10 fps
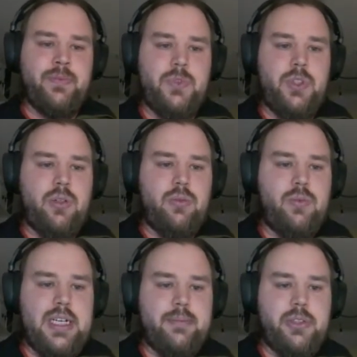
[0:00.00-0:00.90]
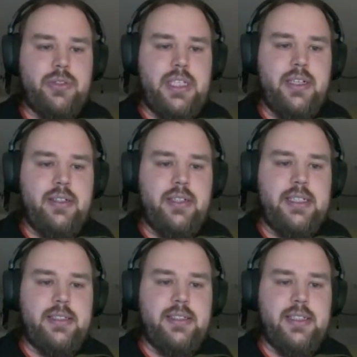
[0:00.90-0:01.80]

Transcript: So what I'm doing here is